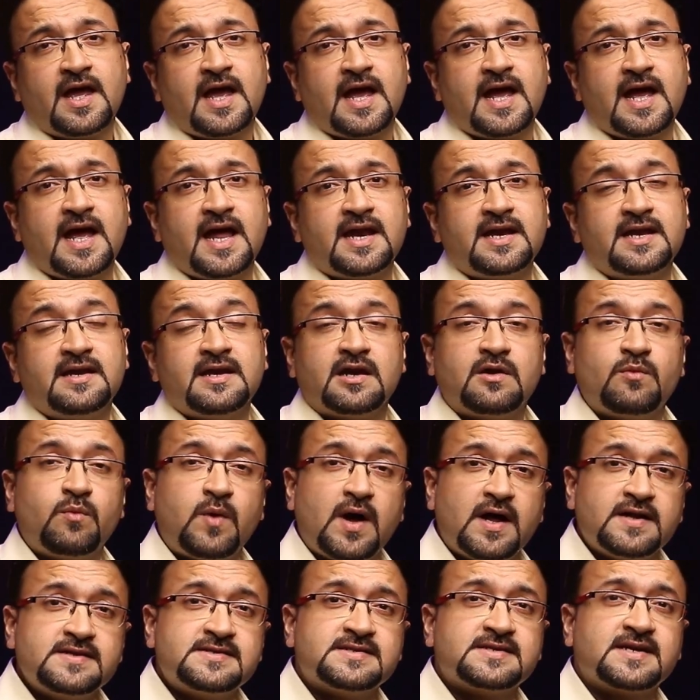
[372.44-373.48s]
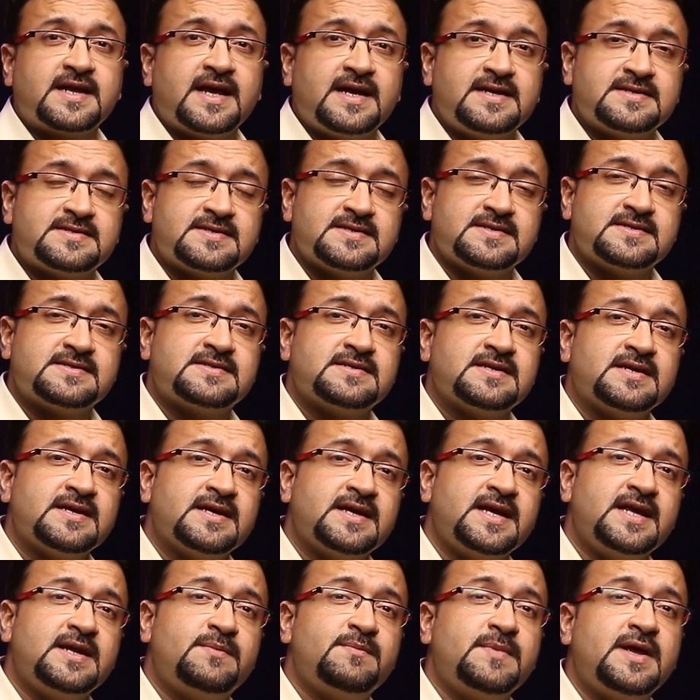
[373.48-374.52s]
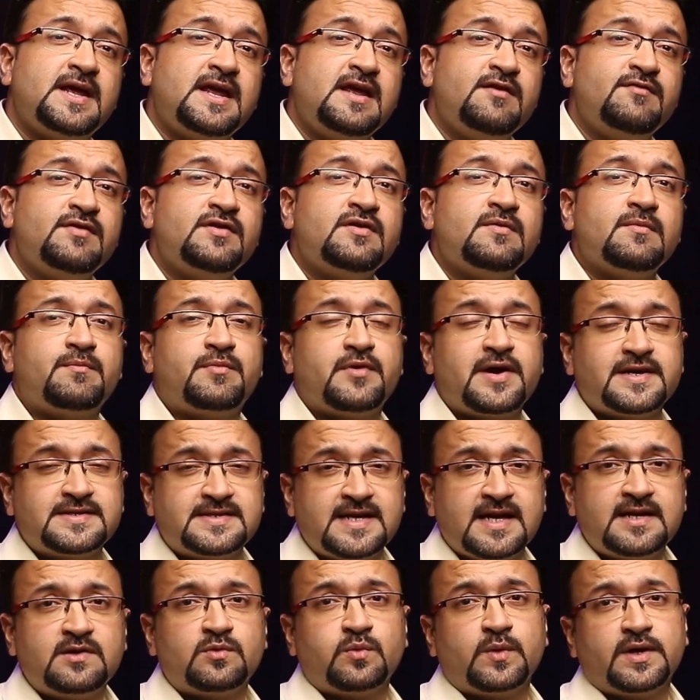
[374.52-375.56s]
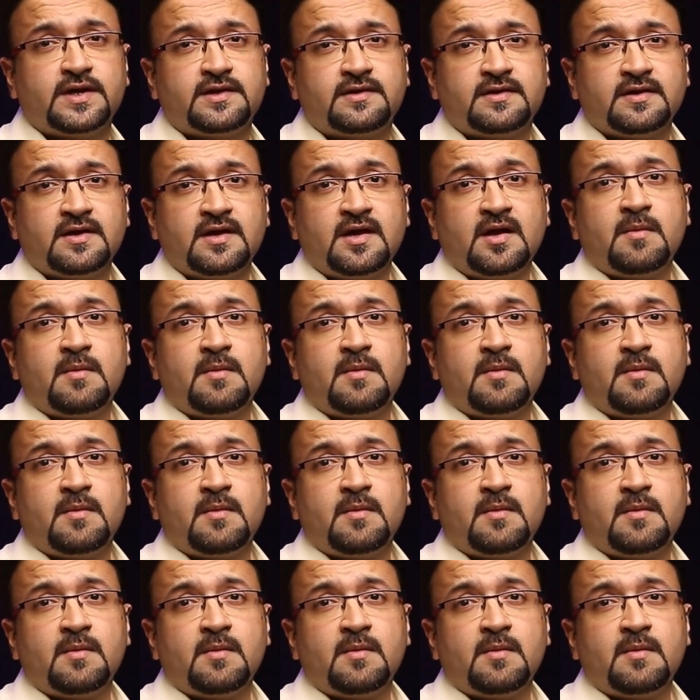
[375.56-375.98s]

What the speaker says: and in advanced cases, it may even present with